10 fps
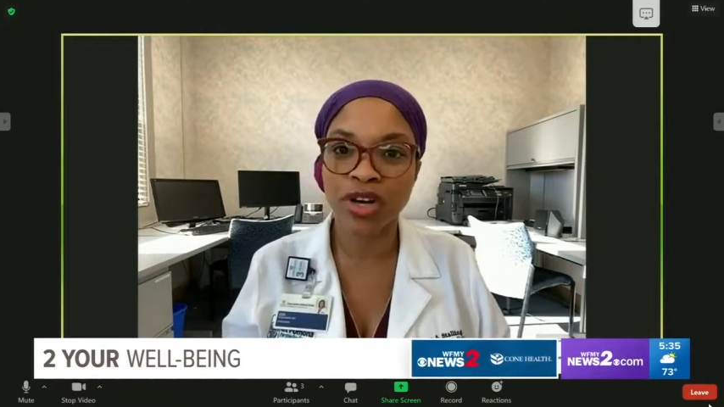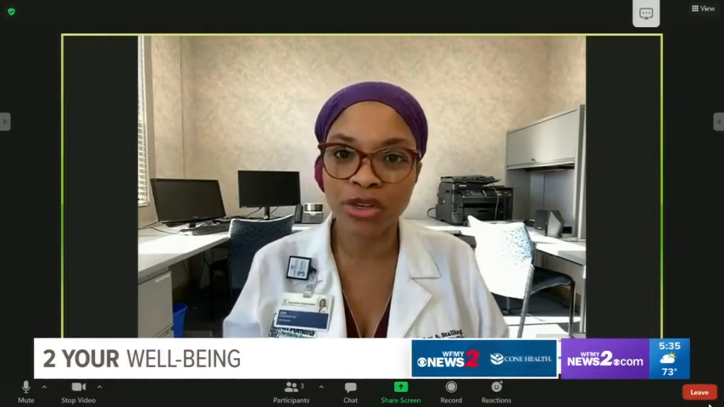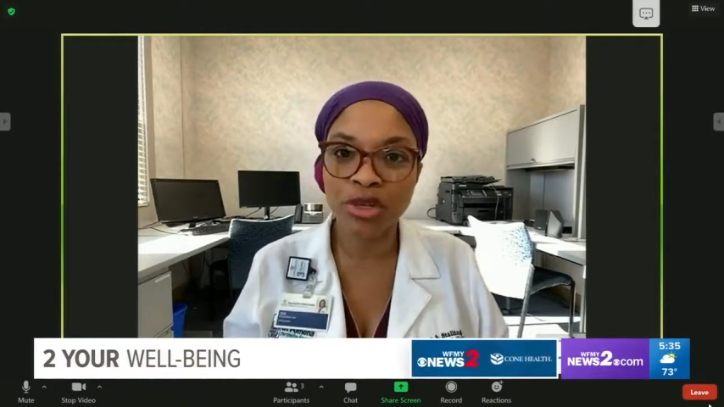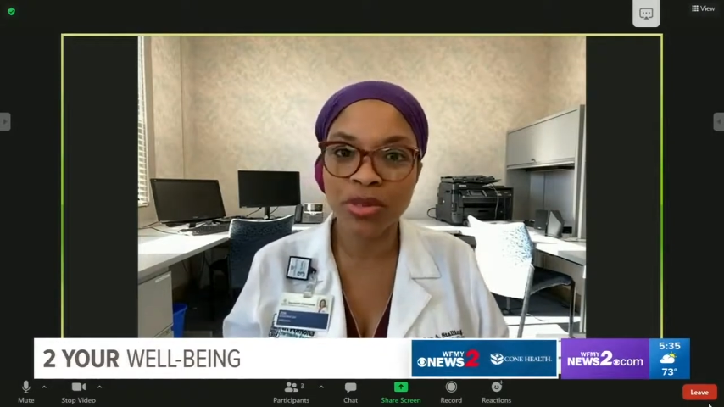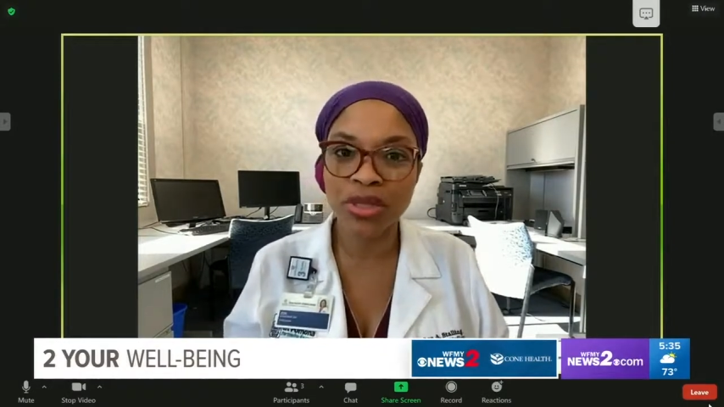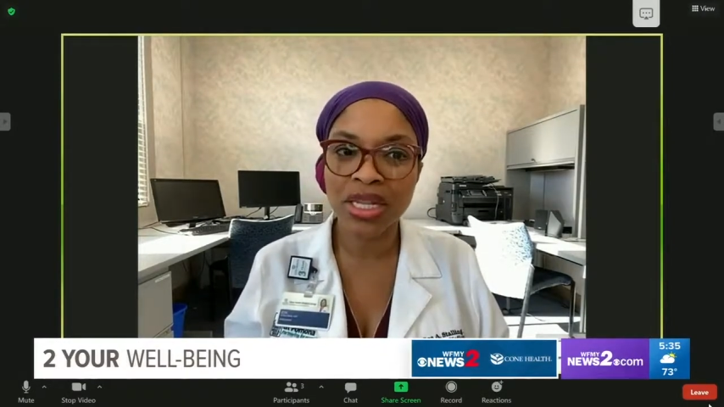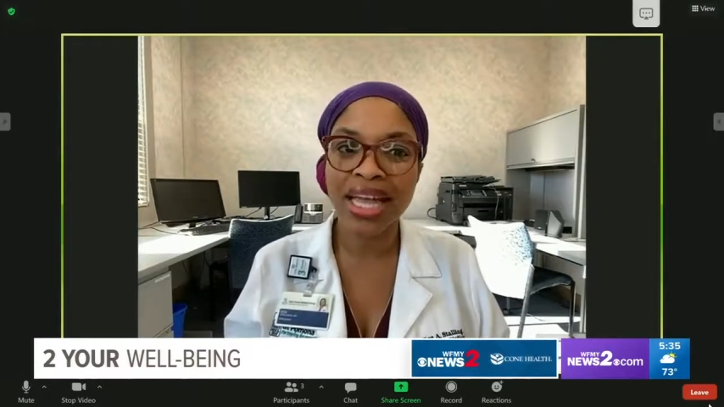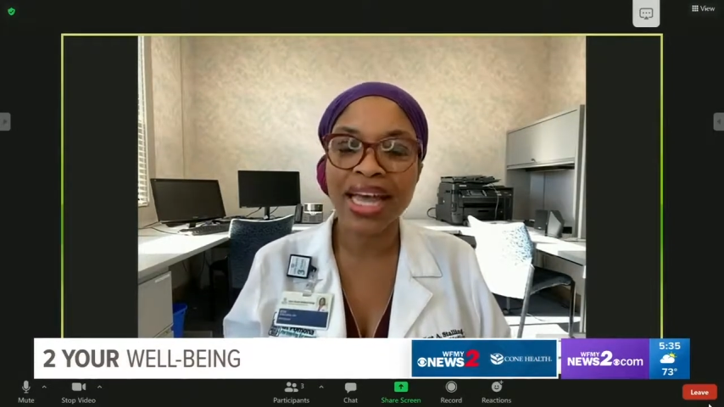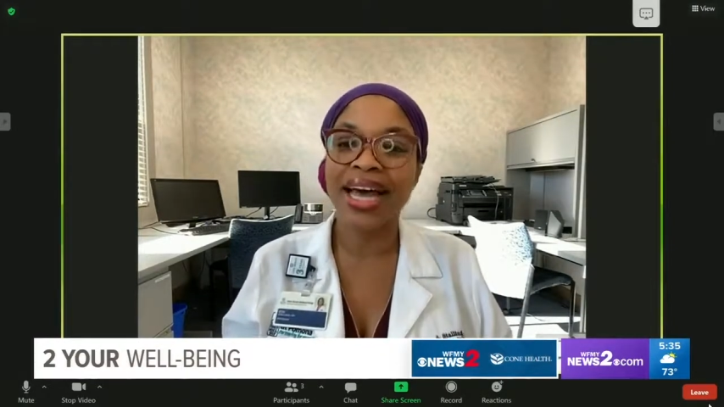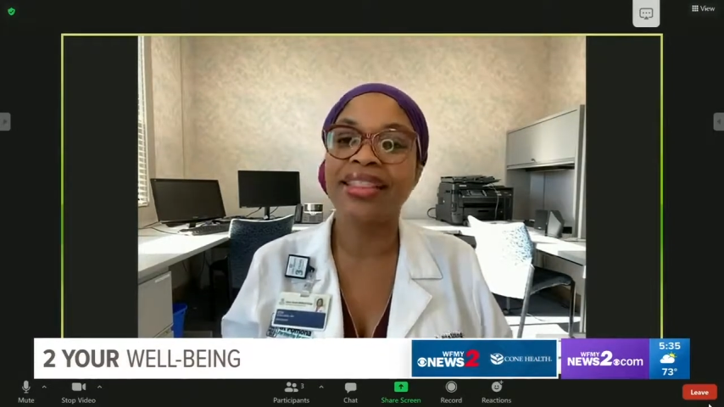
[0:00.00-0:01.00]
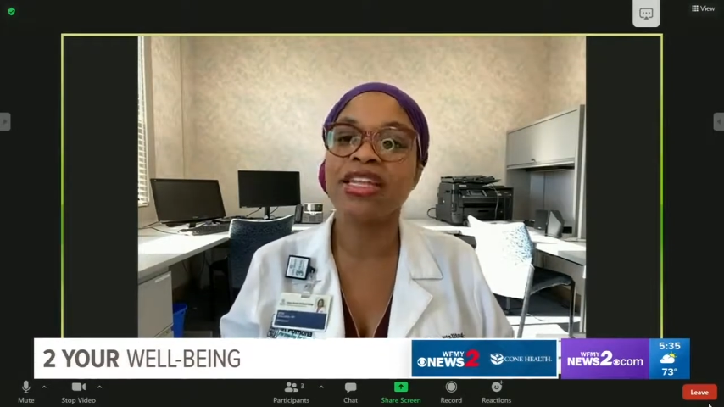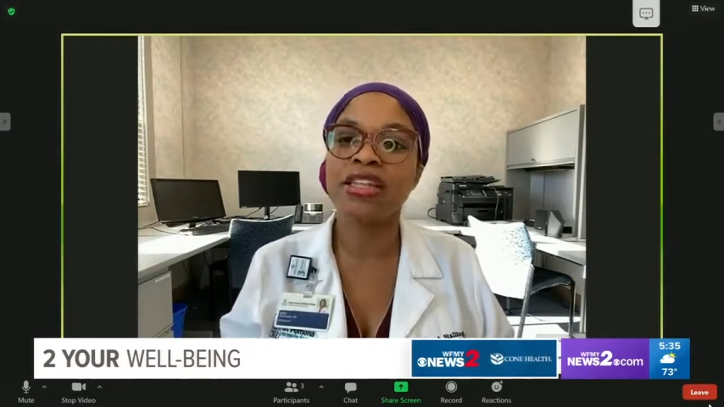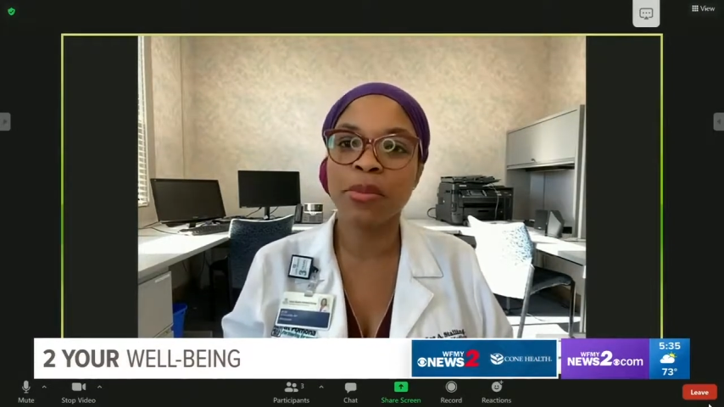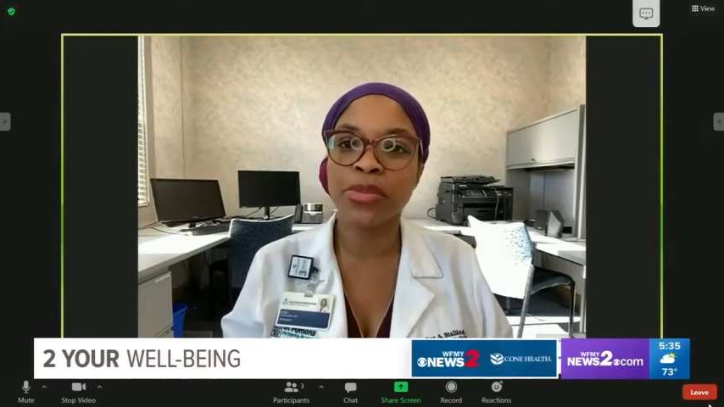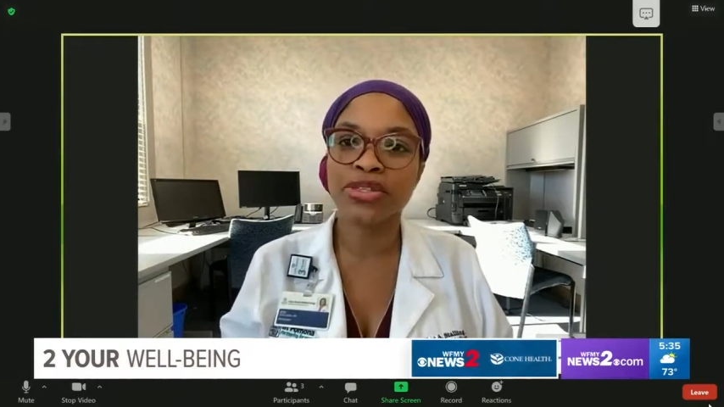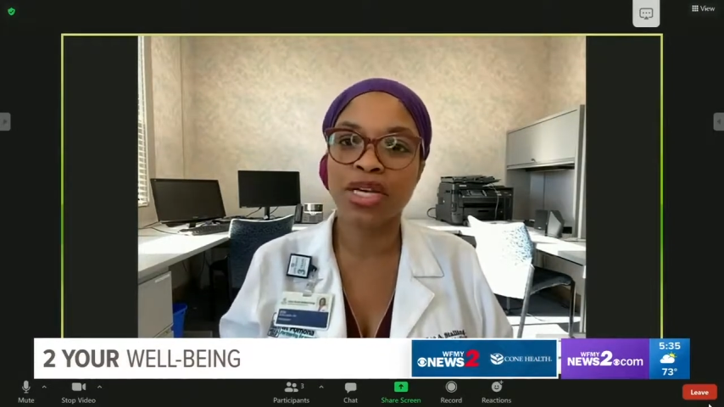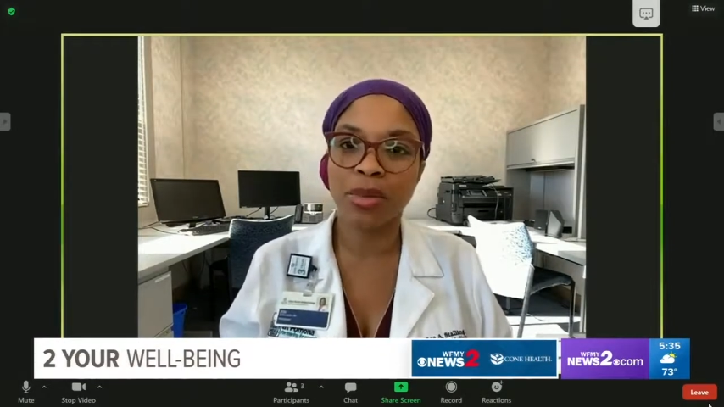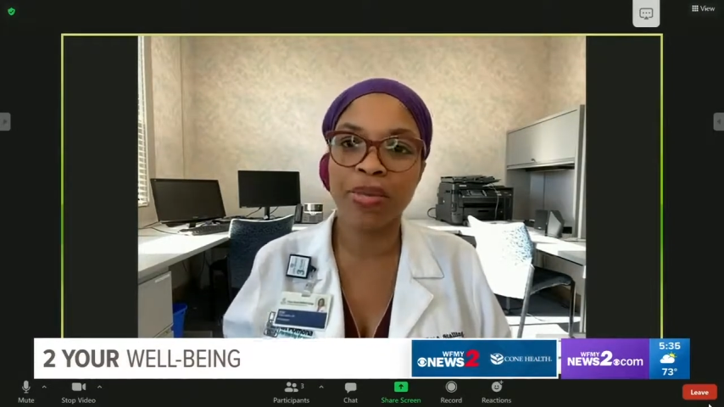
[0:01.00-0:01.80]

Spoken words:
vulnerable. And the numbers coming back